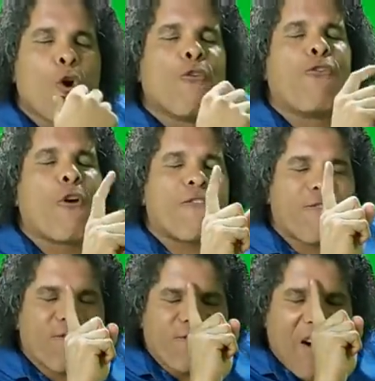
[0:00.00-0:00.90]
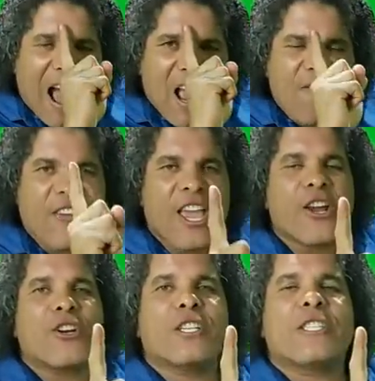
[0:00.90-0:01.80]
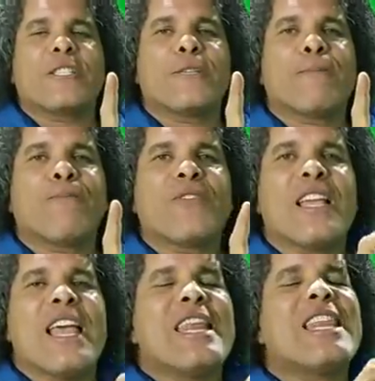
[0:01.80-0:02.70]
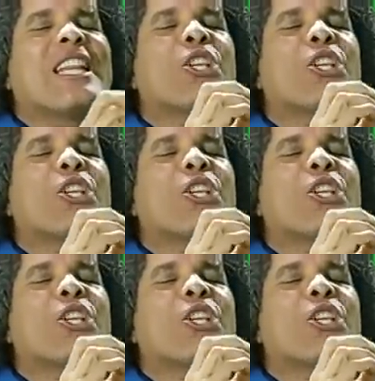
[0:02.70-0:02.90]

for 5 years that